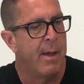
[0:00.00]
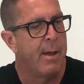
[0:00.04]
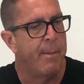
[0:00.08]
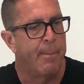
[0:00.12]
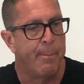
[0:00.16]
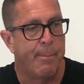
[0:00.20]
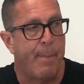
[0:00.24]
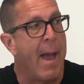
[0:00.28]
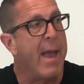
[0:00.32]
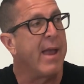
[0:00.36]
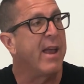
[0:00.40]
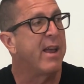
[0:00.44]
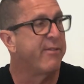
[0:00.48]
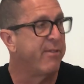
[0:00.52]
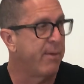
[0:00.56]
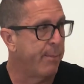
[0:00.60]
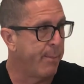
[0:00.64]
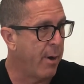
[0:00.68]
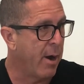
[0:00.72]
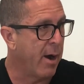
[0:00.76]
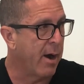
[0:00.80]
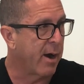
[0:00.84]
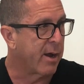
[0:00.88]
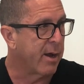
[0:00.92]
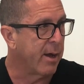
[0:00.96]
Bank of
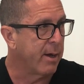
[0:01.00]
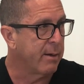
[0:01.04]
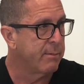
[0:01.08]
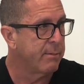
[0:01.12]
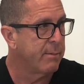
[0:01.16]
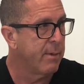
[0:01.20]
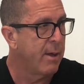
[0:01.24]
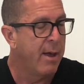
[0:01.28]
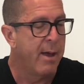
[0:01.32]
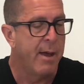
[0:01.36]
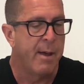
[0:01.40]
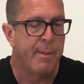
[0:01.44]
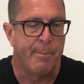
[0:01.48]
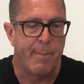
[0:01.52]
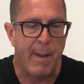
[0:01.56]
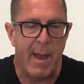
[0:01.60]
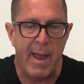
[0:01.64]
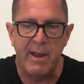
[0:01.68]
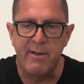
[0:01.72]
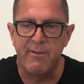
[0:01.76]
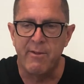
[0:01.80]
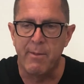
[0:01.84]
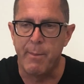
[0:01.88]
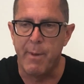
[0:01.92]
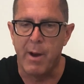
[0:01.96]
America.
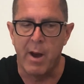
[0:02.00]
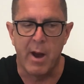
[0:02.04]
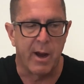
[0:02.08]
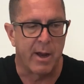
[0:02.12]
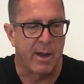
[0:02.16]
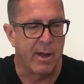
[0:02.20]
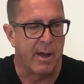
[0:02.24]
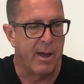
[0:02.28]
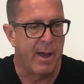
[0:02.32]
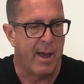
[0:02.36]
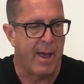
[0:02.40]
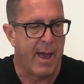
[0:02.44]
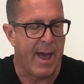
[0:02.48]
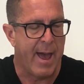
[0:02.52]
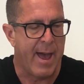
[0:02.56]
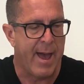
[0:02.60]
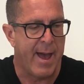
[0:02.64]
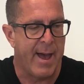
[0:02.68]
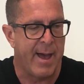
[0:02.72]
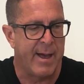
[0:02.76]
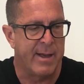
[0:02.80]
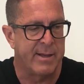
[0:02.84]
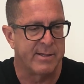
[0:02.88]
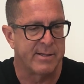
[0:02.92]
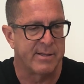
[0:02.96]
Bank of America
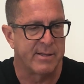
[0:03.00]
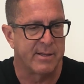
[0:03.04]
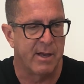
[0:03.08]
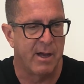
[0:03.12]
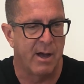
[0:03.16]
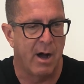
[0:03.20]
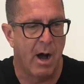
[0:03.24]
has